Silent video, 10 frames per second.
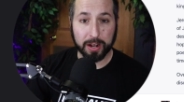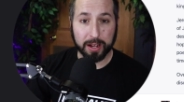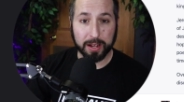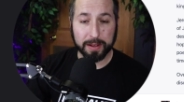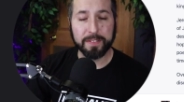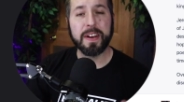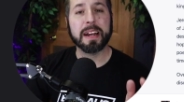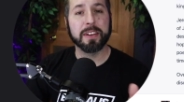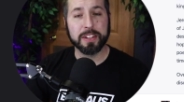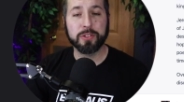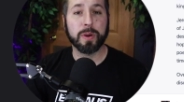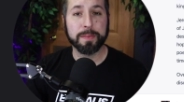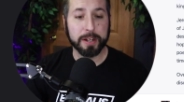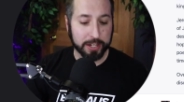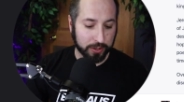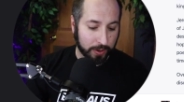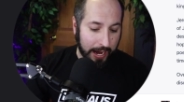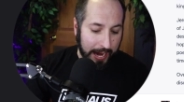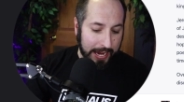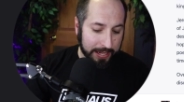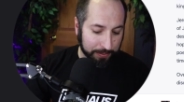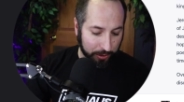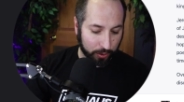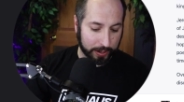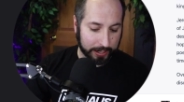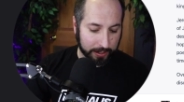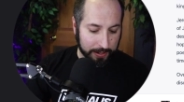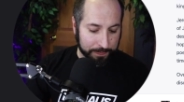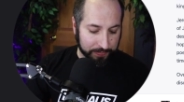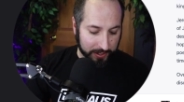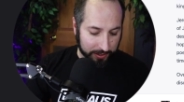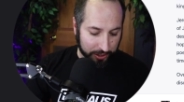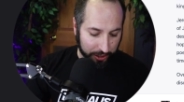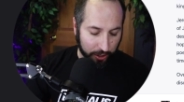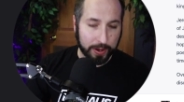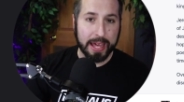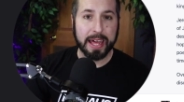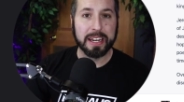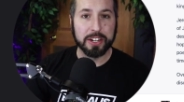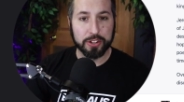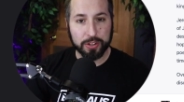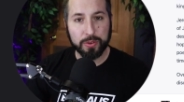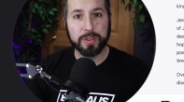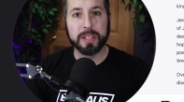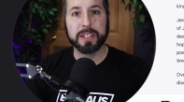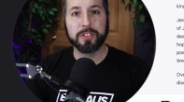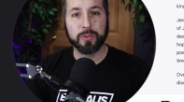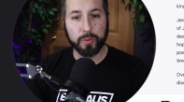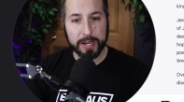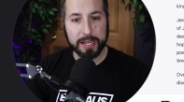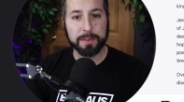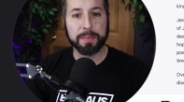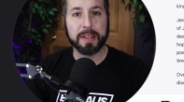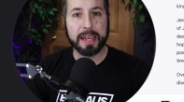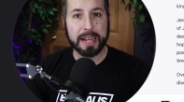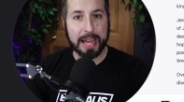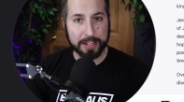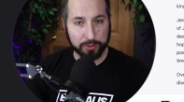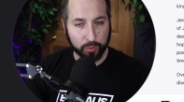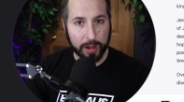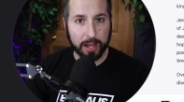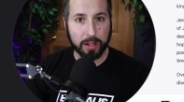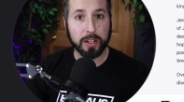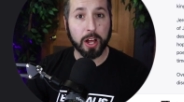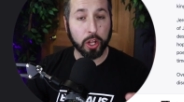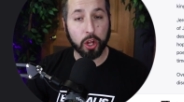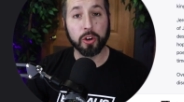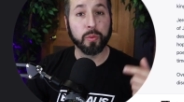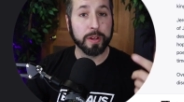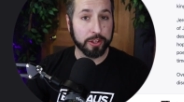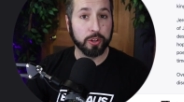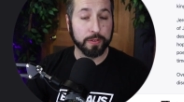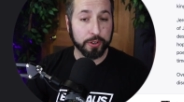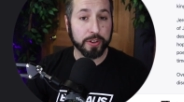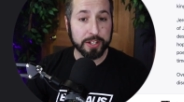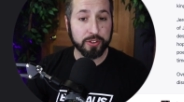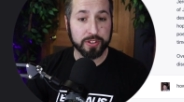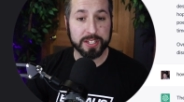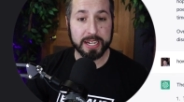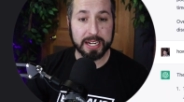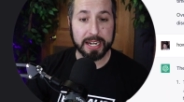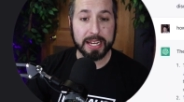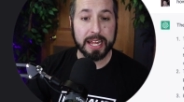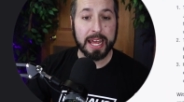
Uh, in fact, this is what I'm going to do. I am going to go ahead and do this reading plan as well, along with you if you're interested in it,